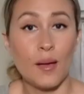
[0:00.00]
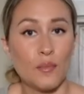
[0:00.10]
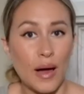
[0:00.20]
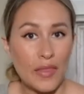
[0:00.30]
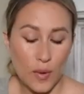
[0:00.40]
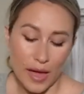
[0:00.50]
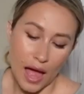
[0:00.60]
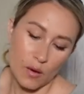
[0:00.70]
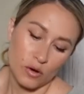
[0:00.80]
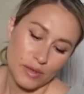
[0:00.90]
By the way,
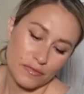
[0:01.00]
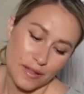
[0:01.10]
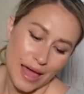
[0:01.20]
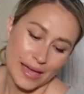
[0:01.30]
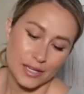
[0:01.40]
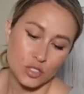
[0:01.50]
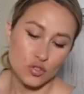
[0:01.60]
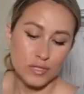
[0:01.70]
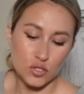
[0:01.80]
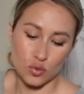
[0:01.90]
I will be flying
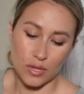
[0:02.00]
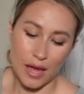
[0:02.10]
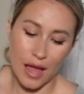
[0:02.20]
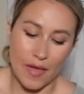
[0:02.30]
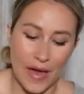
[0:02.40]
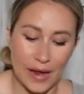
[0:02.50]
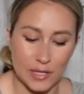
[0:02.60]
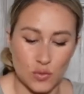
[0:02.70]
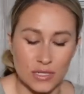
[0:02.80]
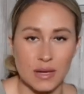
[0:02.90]
into Missoula, and that
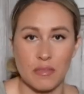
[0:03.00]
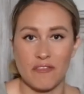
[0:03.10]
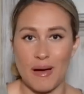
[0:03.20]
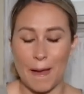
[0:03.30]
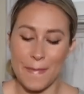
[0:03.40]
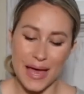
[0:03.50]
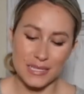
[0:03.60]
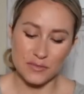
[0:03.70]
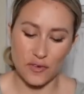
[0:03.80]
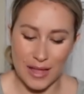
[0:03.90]
is where some of my
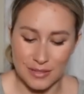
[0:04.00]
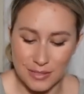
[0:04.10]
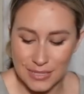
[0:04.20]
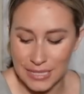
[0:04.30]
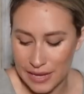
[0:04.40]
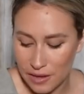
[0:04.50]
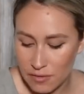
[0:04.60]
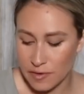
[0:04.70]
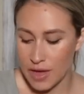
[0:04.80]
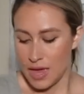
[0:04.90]
best friends
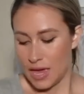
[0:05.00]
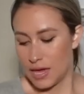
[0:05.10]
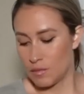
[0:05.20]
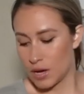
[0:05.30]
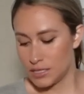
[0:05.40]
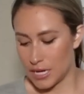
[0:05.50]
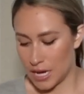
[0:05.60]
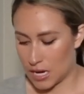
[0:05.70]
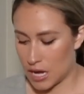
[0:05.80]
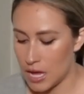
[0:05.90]
live in
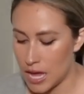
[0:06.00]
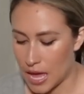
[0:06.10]
Montana.